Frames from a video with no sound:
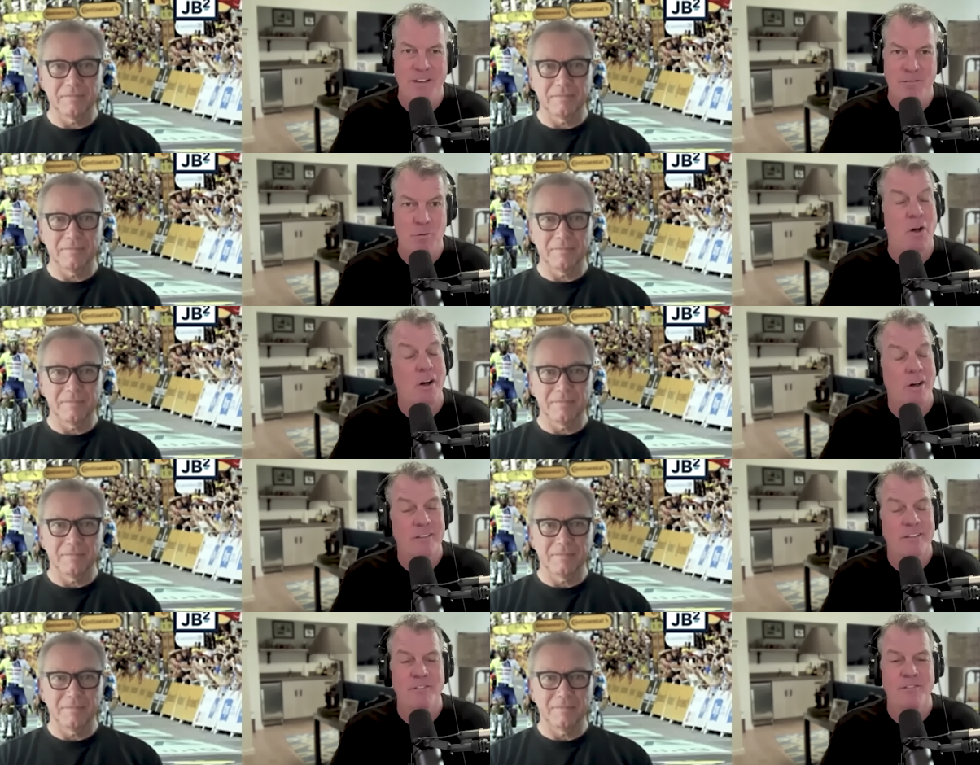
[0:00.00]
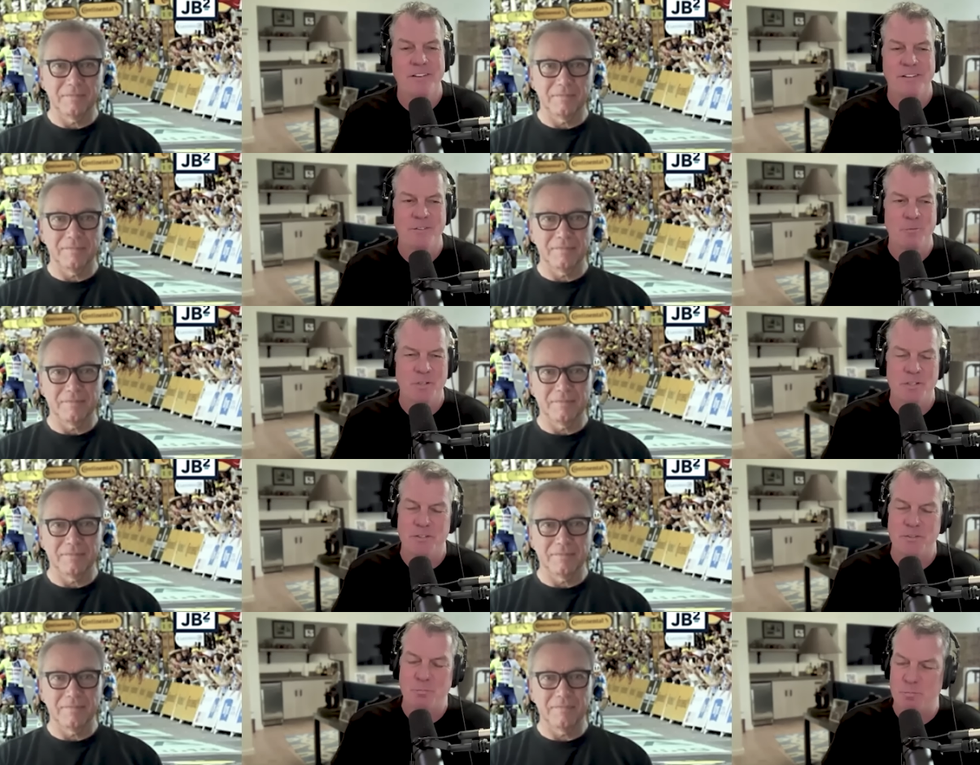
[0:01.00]
Speaker 1: of them all, if uh, which
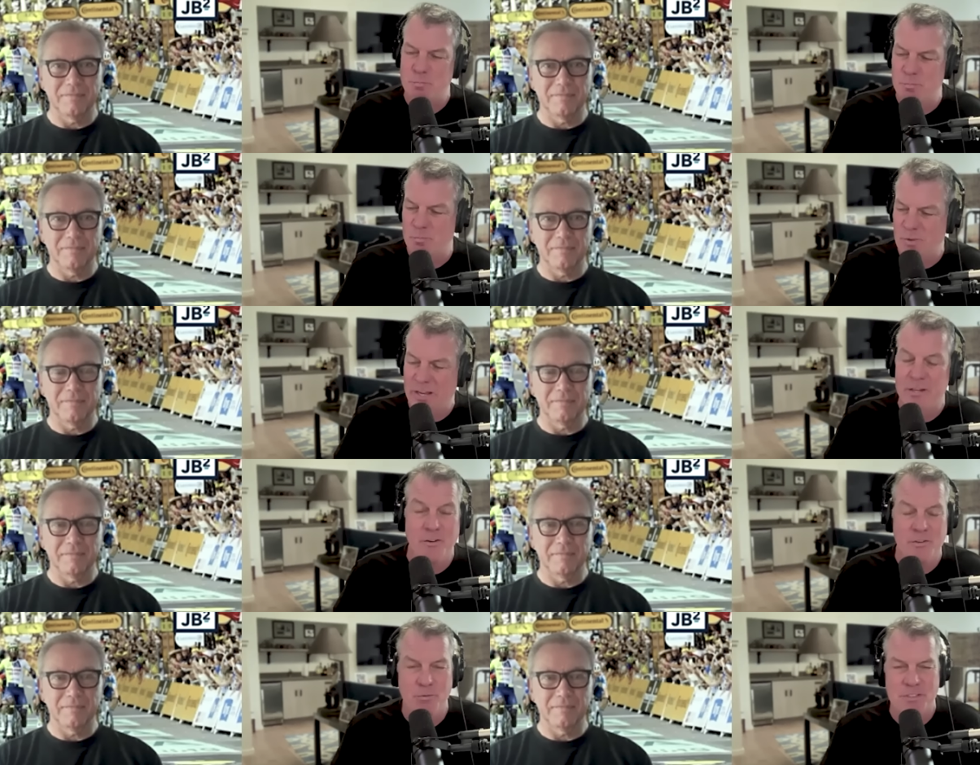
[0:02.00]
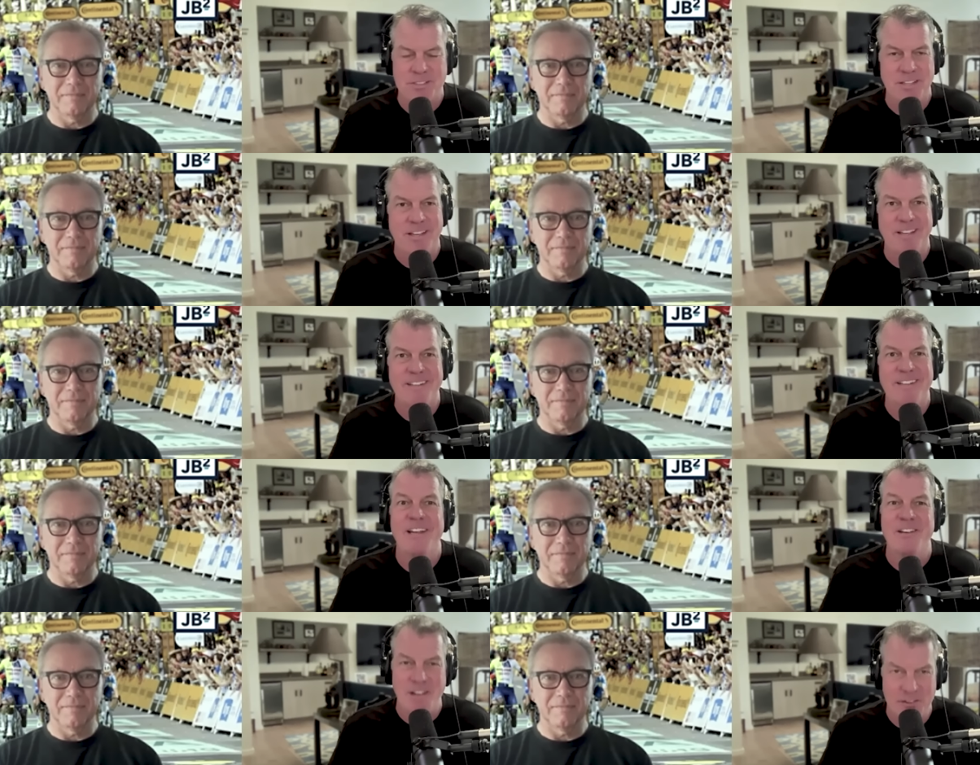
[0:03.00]
is, I know you would say that,
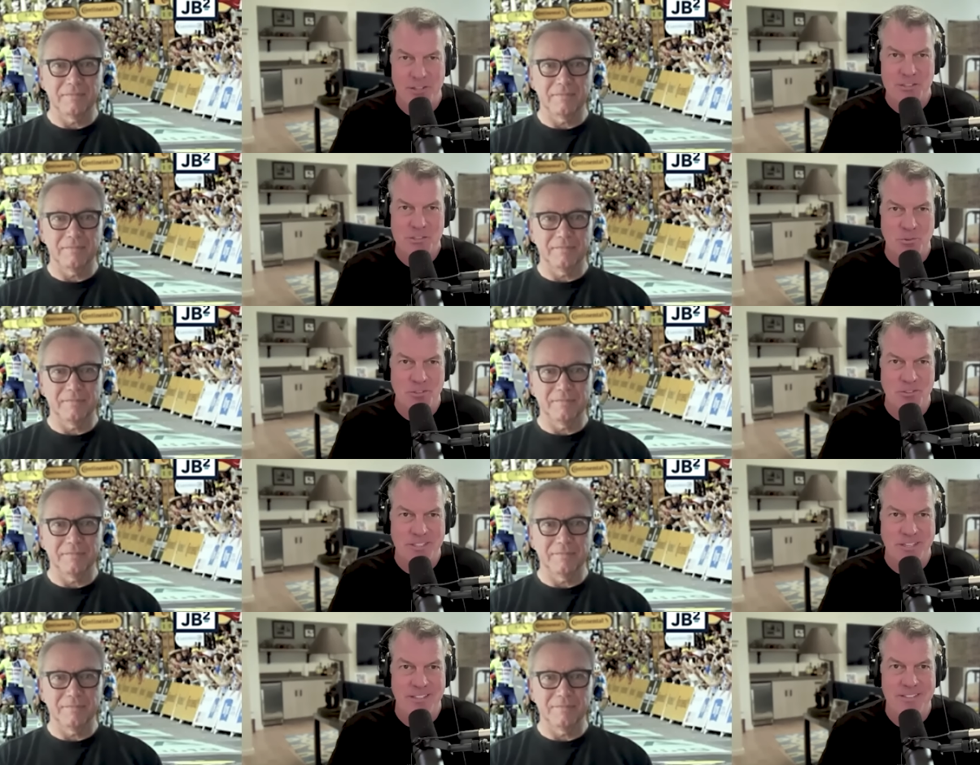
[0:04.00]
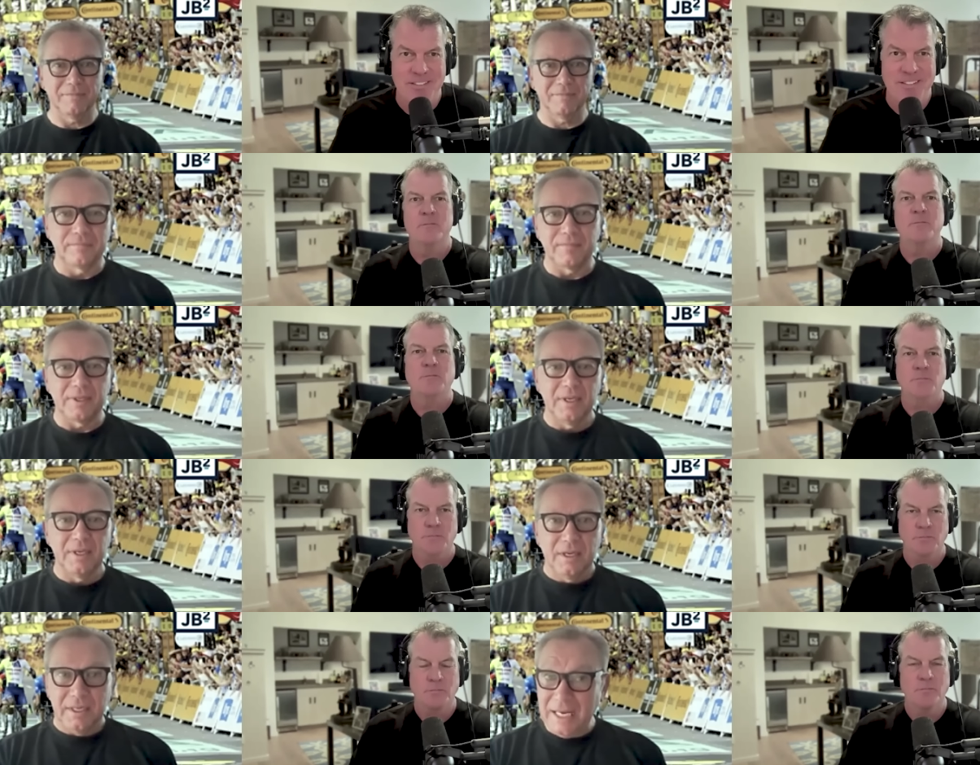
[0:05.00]
another historical day.
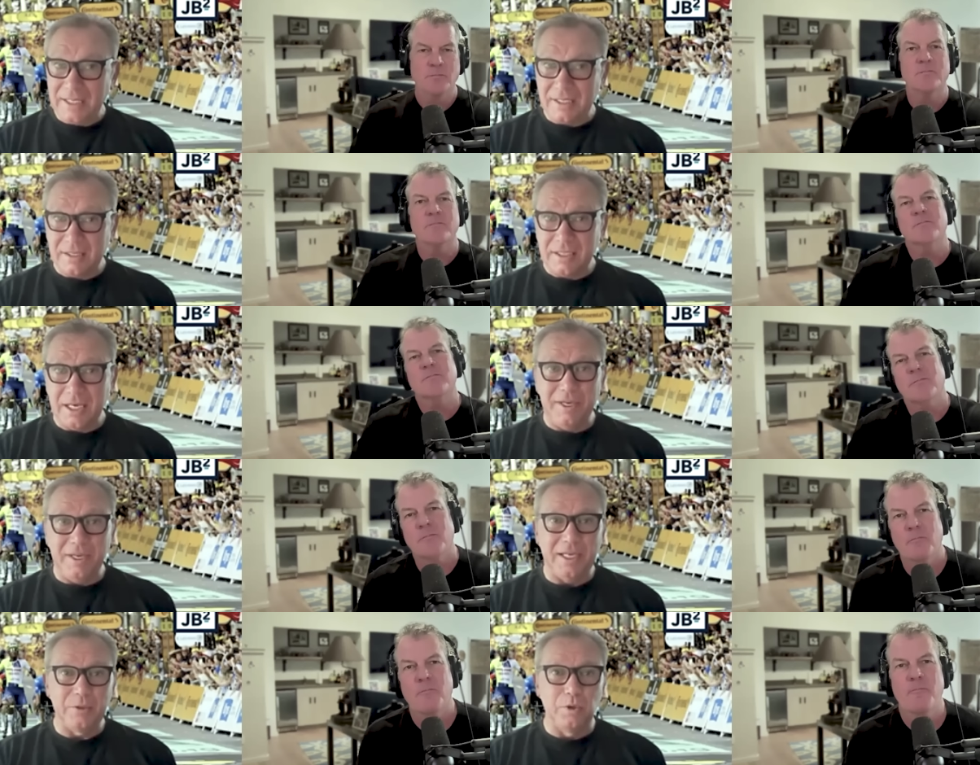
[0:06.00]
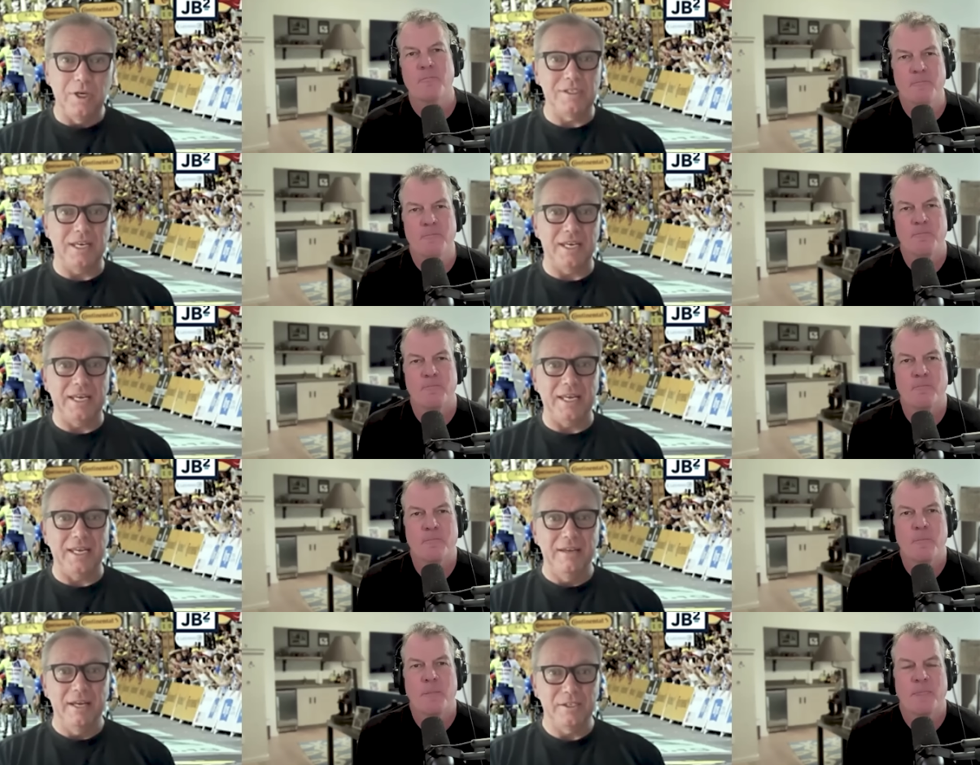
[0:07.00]
Speaker 2: Yes, JB, it was a
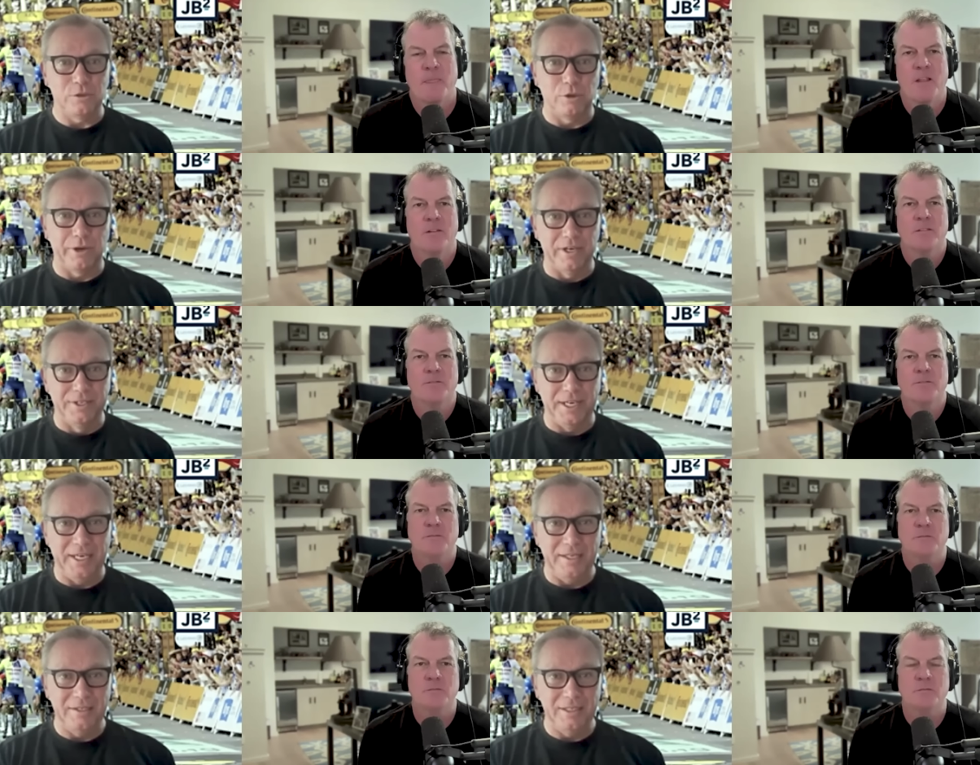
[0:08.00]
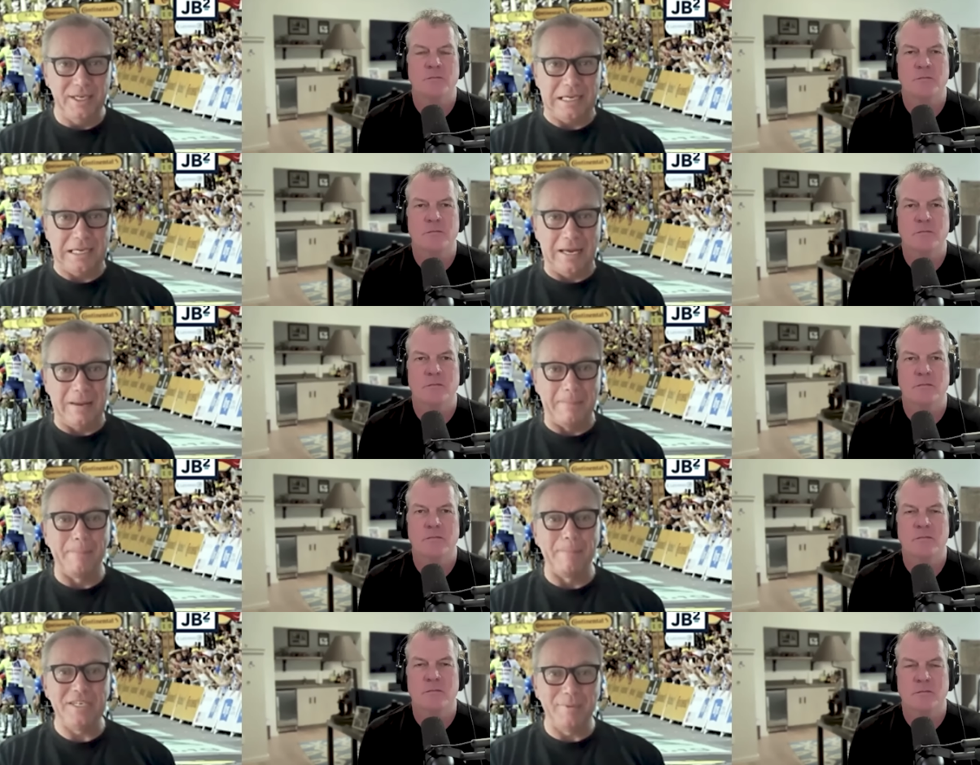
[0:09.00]
historical day today. Um,
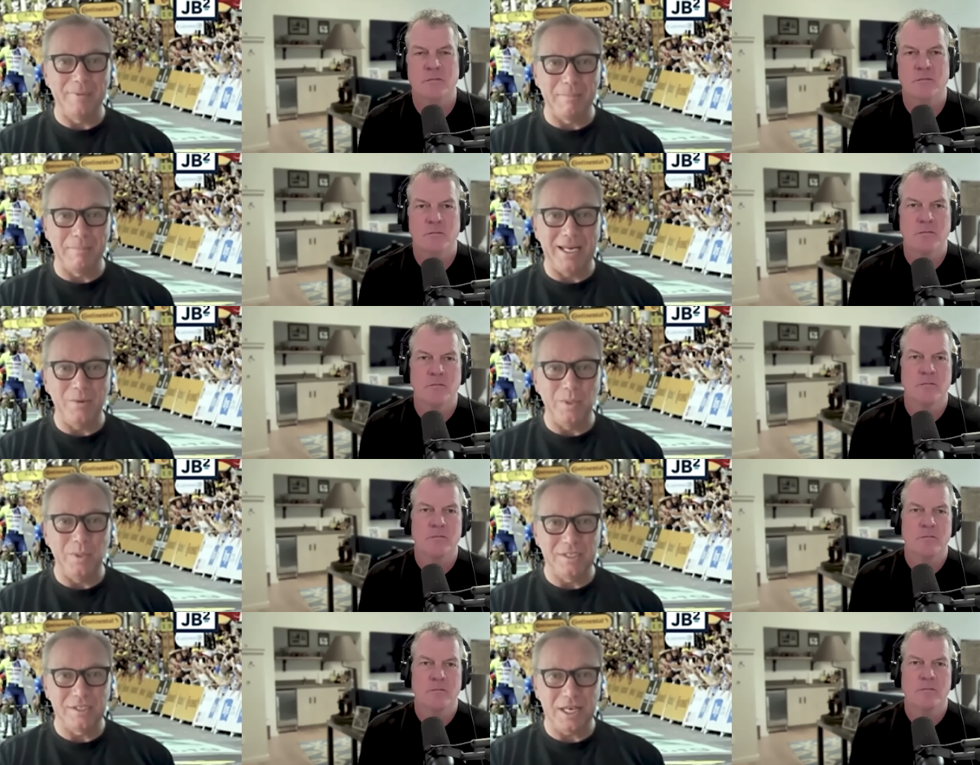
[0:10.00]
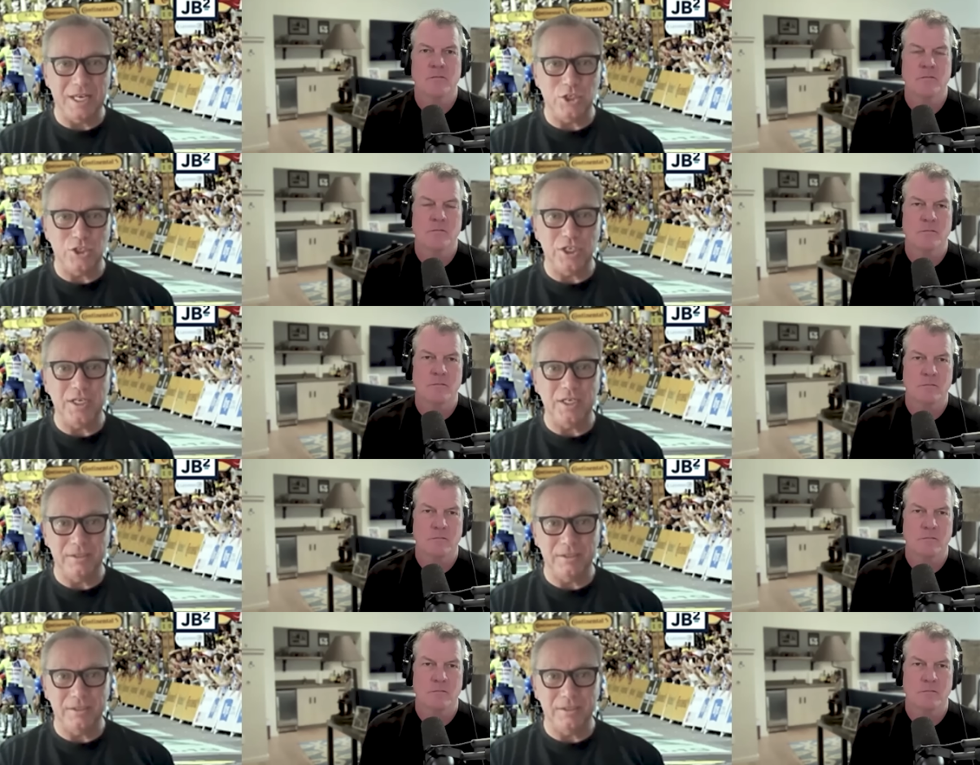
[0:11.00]
Biniam Girmay wins the stage in